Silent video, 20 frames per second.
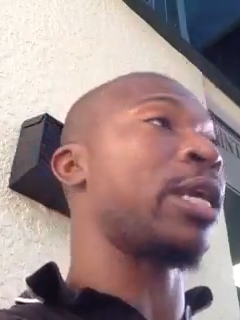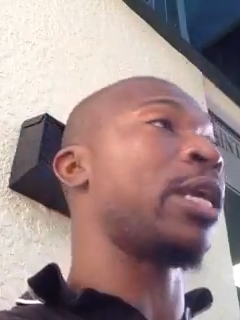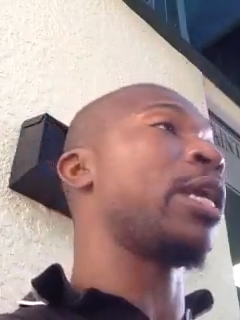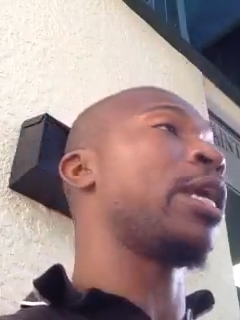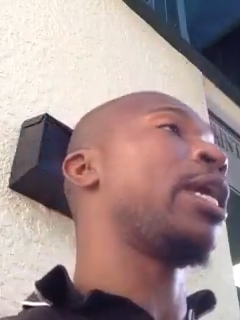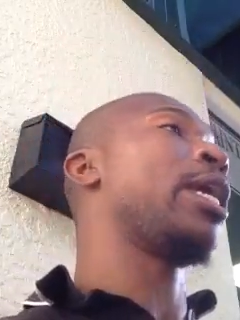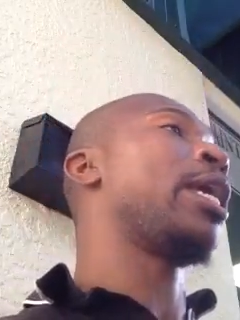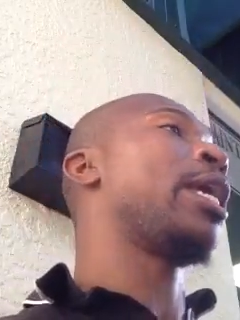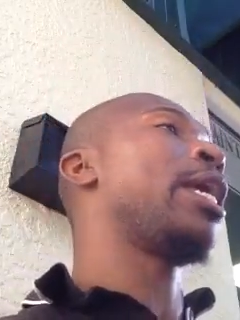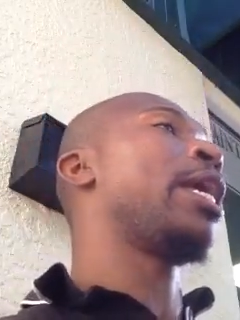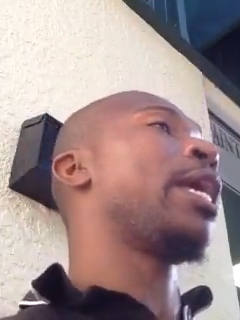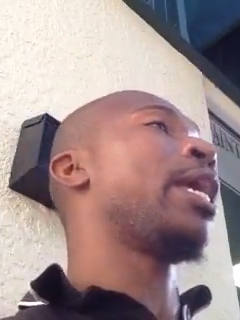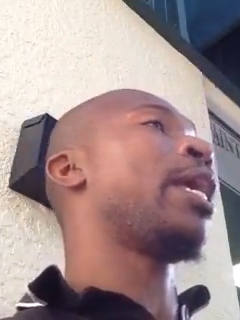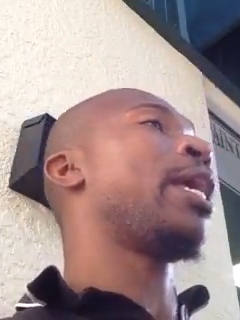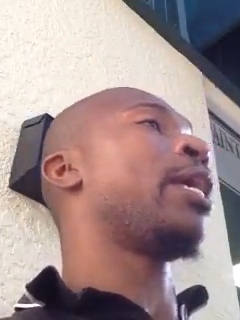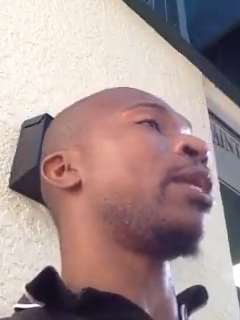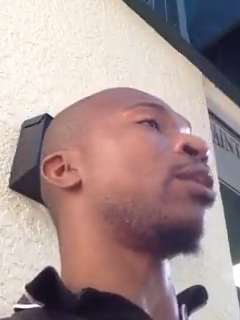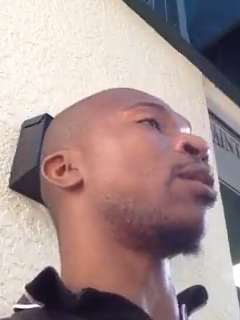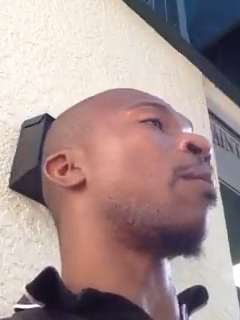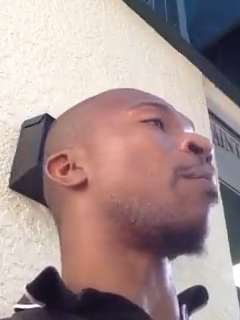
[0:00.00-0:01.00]

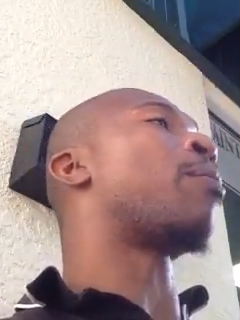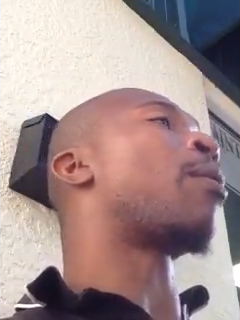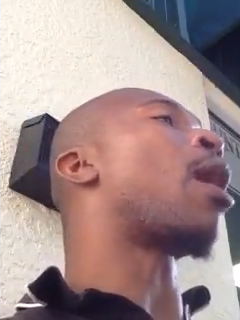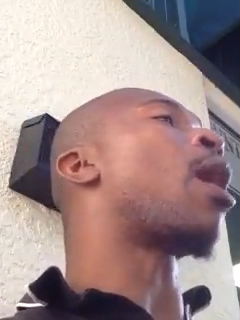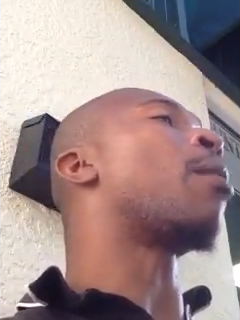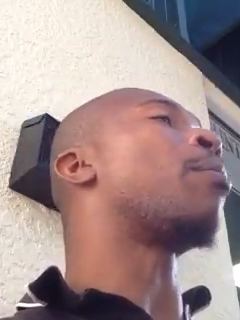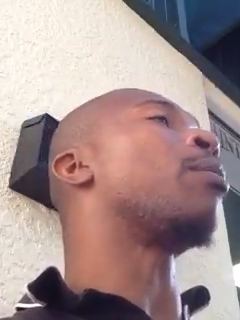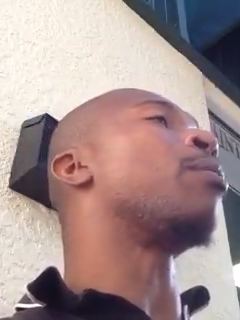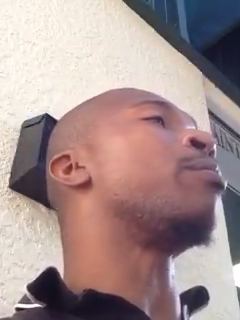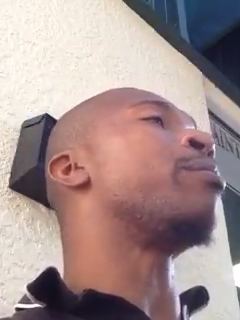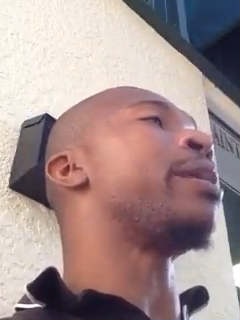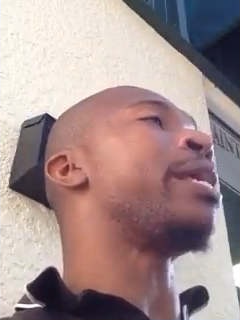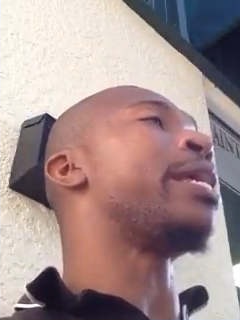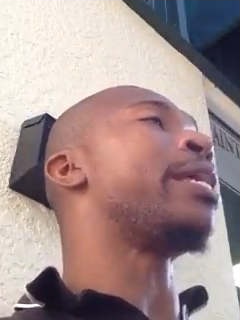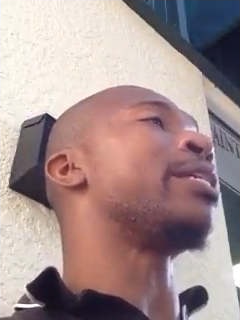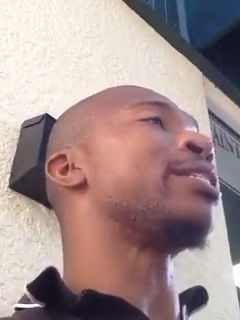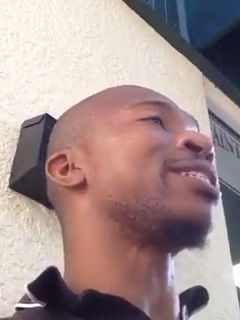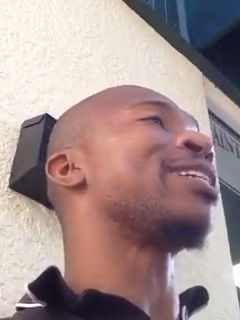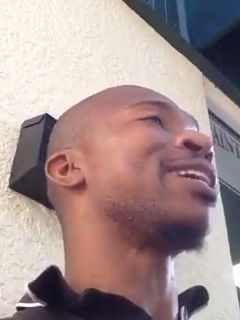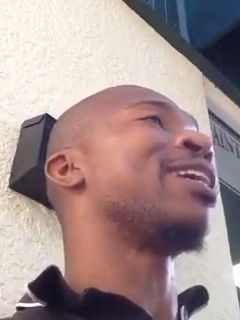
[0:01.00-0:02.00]
And the problem
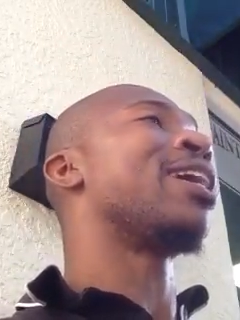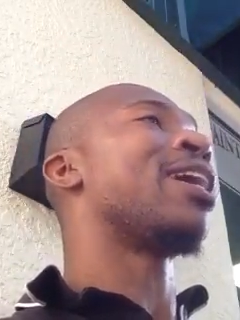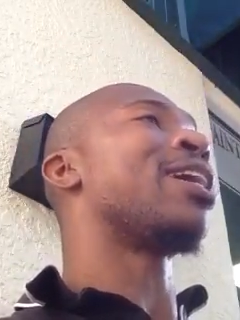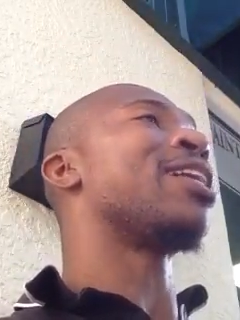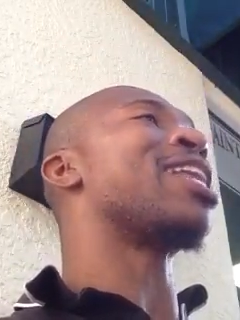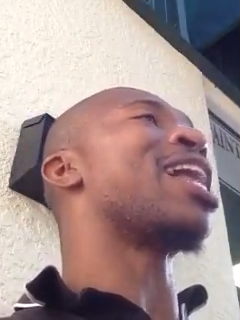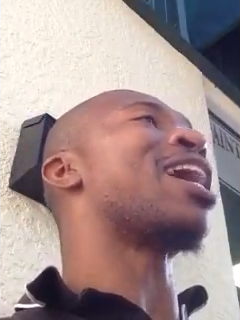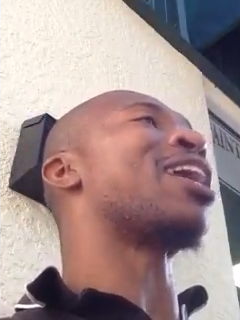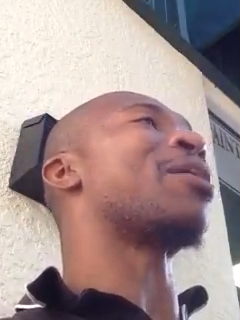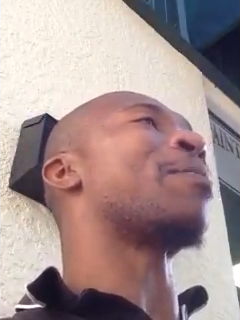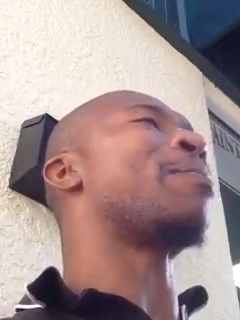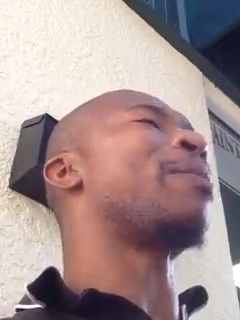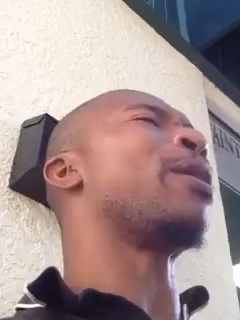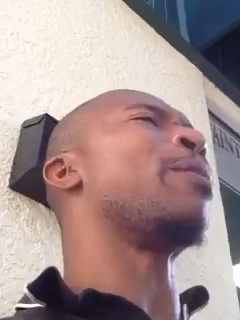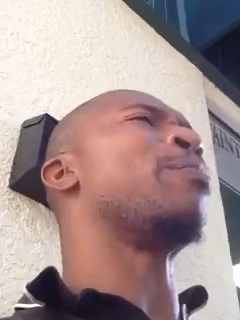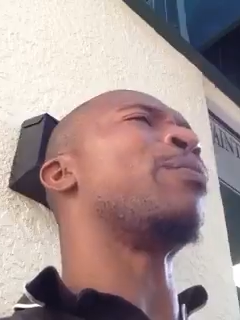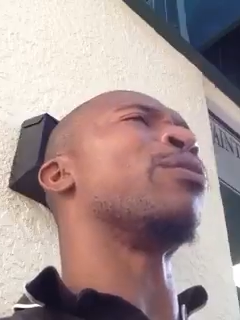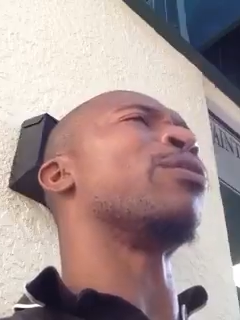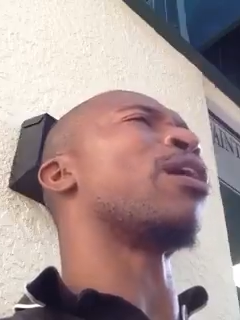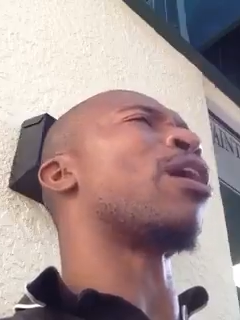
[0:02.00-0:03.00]
is, a lot of
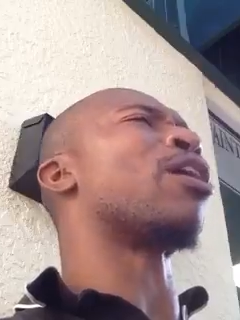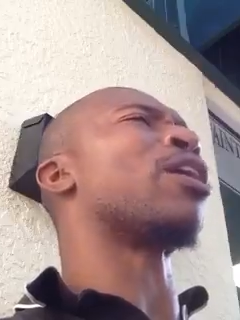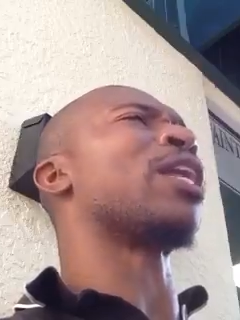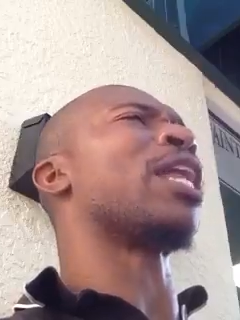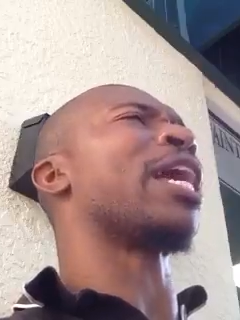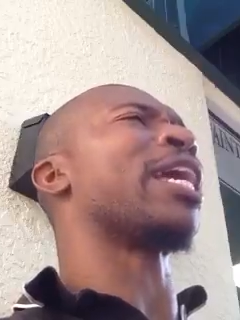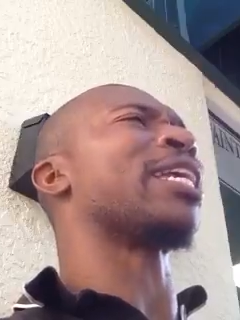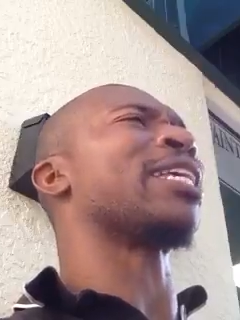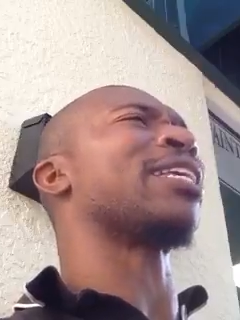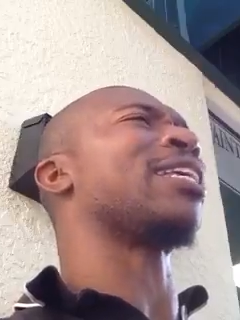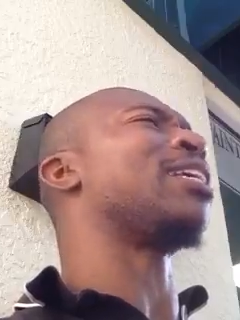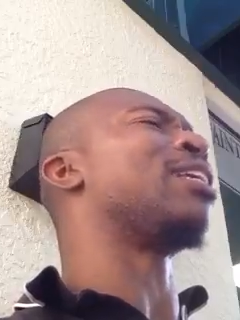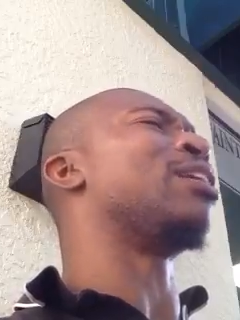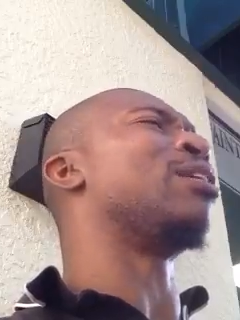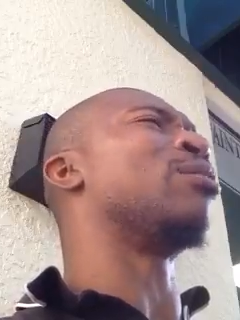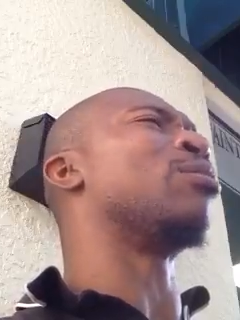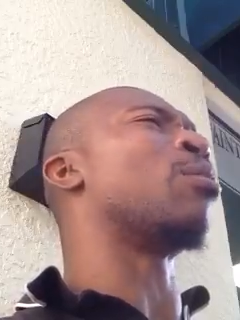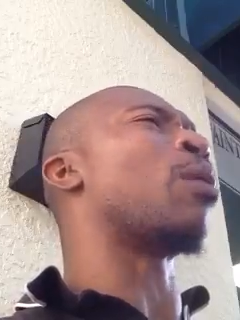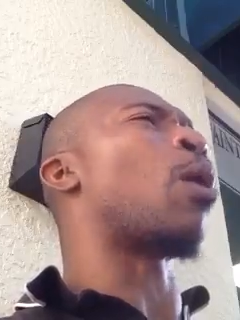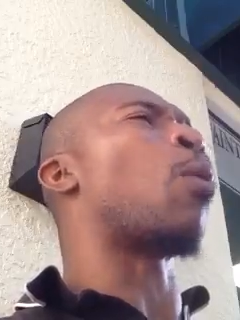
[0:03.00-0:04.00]
people are like, you
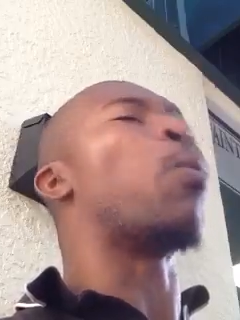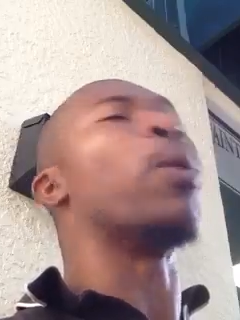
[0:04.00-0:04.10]
know,